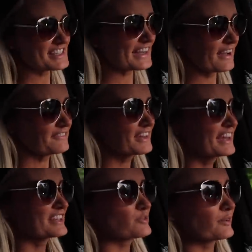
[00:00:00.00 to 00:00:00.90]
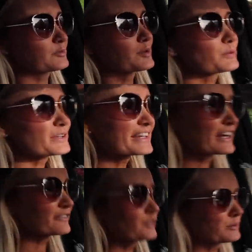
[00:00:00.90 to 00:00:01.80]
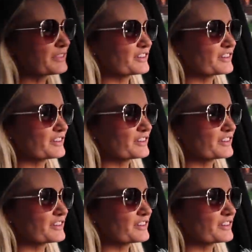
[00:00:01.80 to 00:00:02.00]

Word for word: CF. So we have to be really careful with